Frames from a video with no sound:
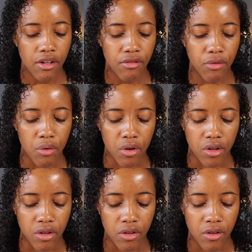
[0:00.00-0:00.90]

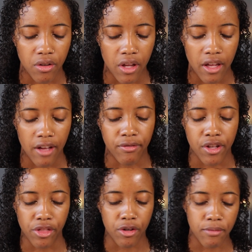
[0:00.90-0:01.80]
for every
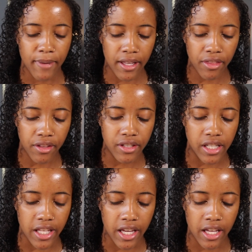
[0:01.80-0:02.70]
third month
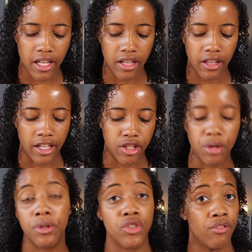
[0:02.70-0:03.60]
to get like
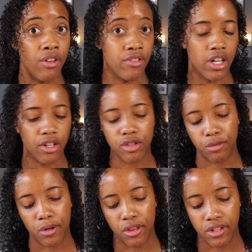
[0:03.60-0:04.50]

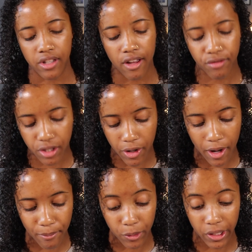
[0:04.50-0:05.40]
$250 worth of stuff. So
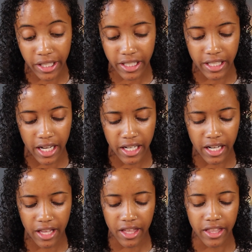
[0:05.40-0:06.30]
I'm really excited.
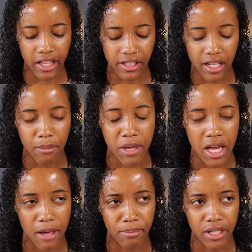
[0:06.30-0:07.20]
I think that's coming
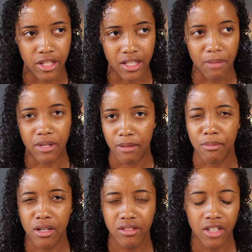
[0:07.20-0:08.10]
up in
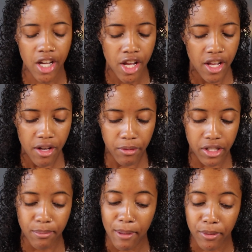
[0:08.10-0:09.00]
September, which
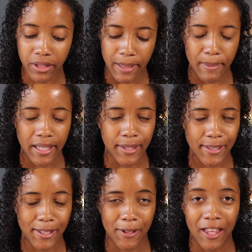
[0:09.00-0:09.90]
is my birthday month,
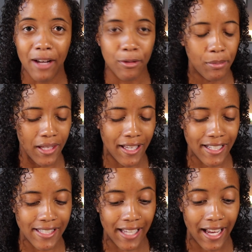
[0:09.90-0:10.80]
so that will be
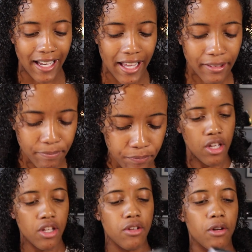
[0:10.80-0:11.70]
exciting.
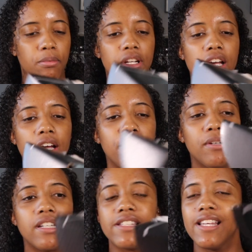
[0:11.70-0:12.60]
We open it up
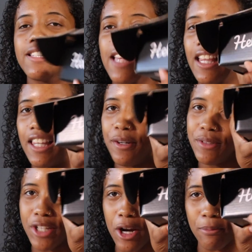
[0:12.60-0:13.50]
and it says, "Hello,
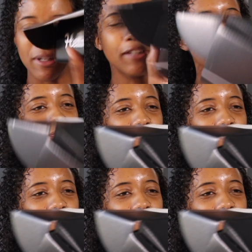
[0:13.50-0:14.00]
Charmer."